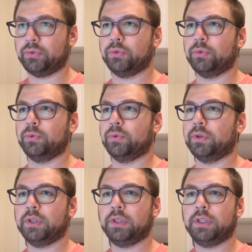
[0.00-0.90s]
to
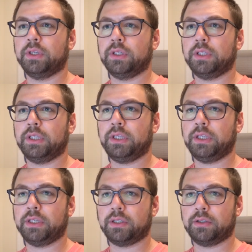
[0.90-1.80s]

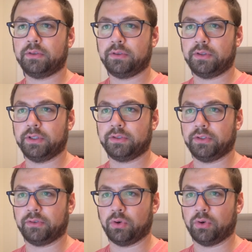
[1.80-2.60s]
here, this is